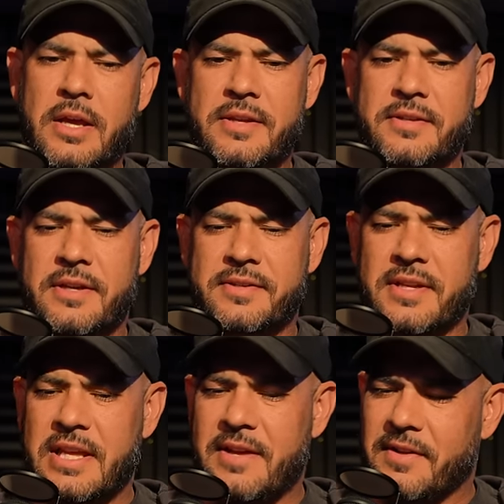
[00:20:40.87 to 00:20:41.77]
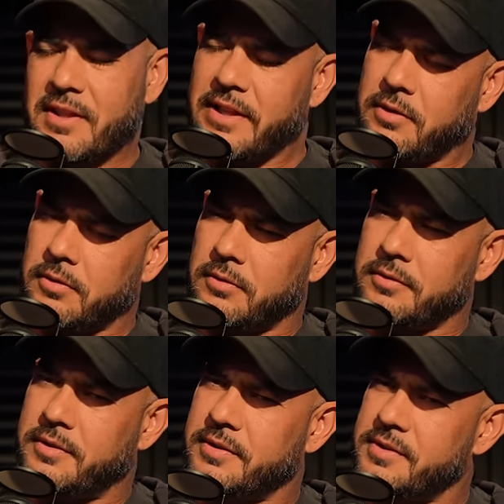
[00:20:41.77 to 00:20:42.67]
Is, is, it even legal
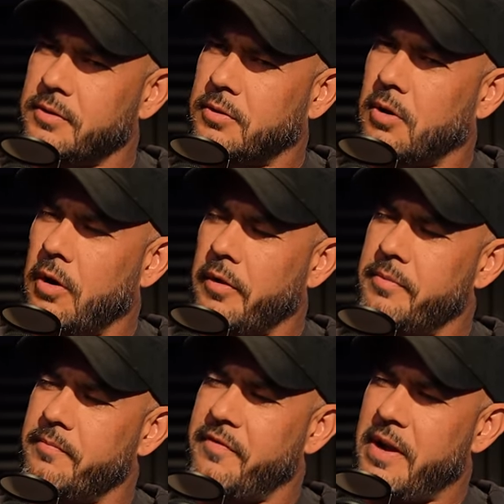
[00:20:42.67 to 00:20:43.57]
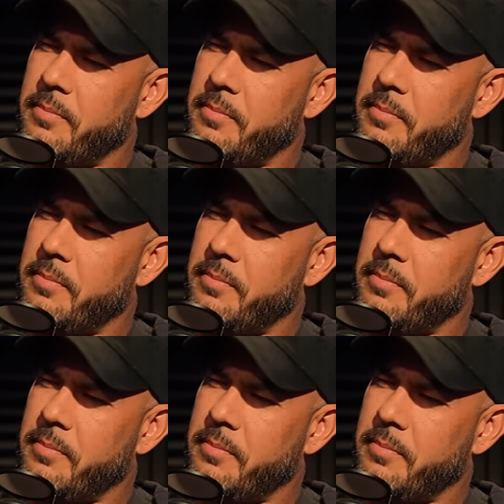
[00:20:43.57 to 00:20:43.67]
to still call them fat